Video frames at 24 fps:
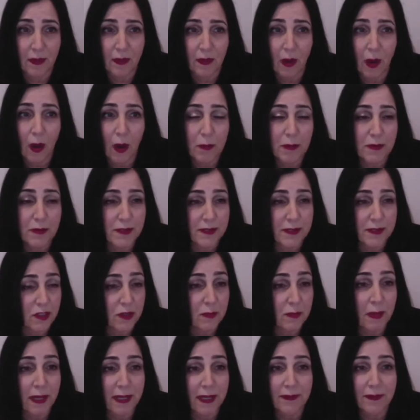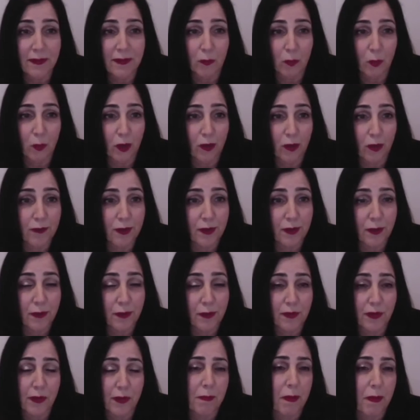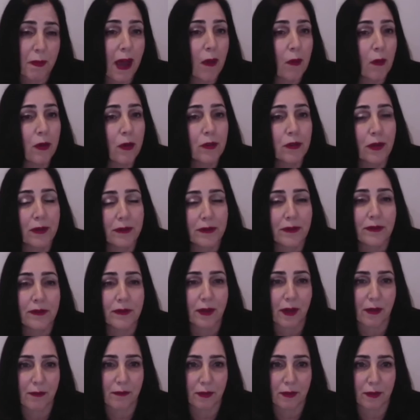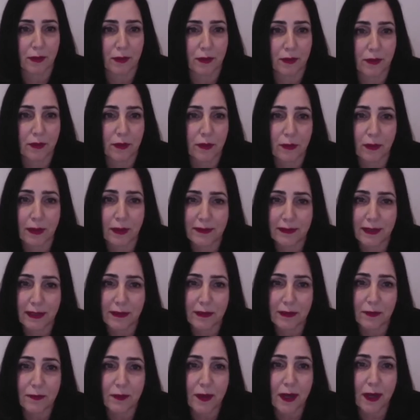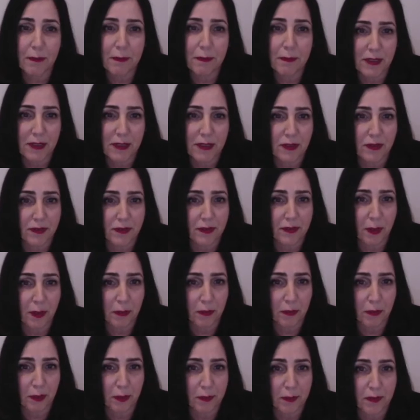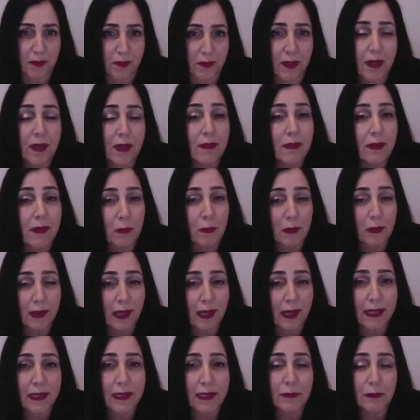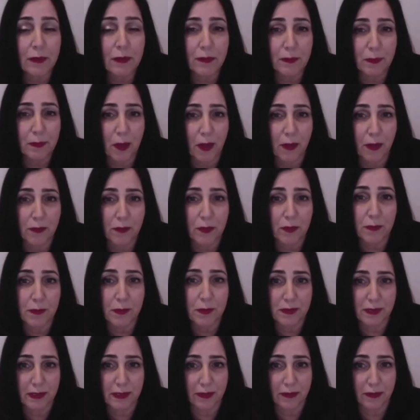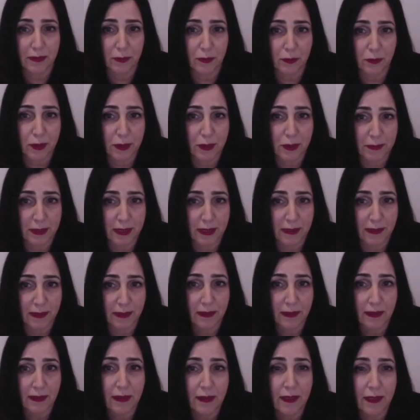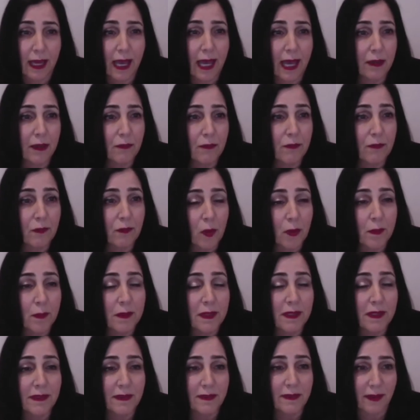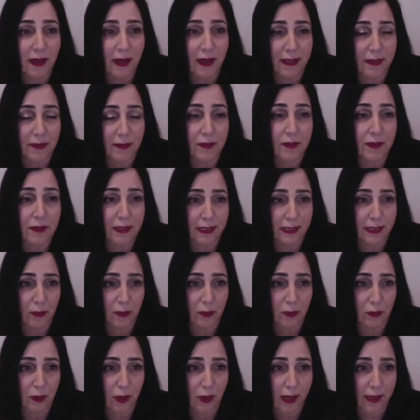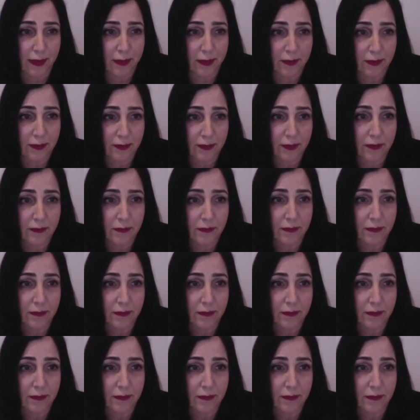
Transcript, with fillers: Our precision medicine workflows empower drug discoverers to identify patient subgroups that will likely respond to a particular treatment and inform the design of clinical trials.